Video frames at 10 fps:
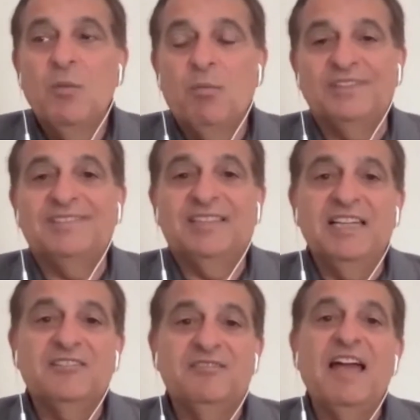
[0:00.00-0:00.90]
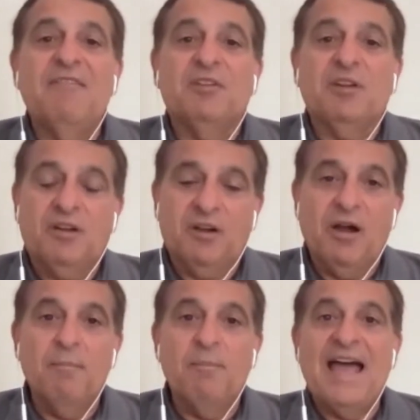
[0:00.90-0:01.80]
But since we have
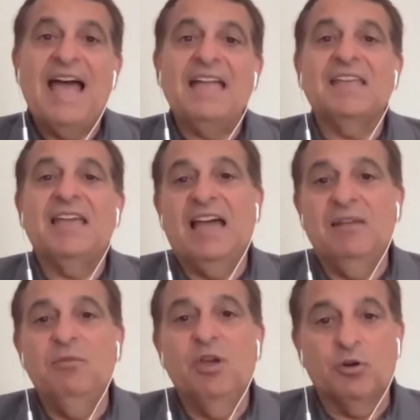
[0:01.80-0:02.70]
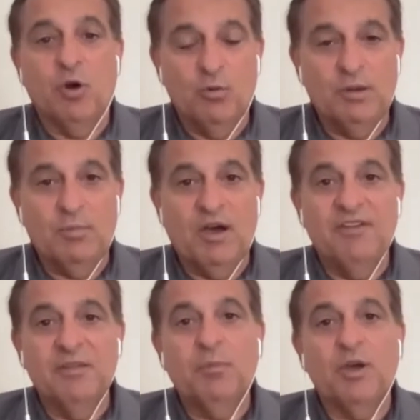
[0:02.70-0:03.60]
come back and we are going above
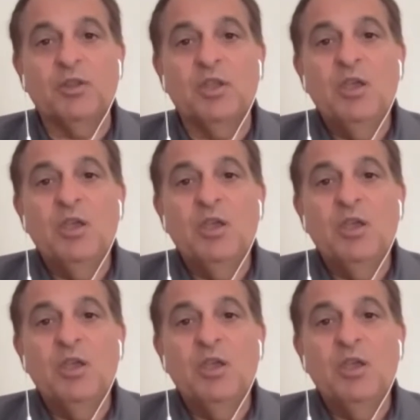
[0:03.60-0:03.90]
it, but